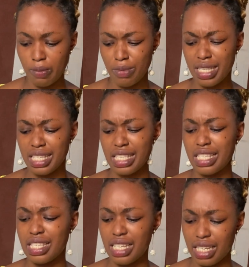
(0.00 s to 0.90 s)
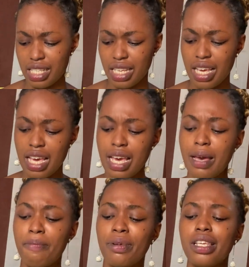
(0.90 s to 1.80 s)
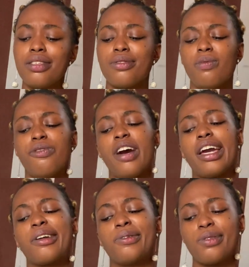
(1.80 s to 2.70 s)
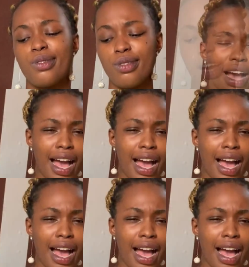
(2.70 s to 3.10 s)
Mezi said. Please, though, before I continue,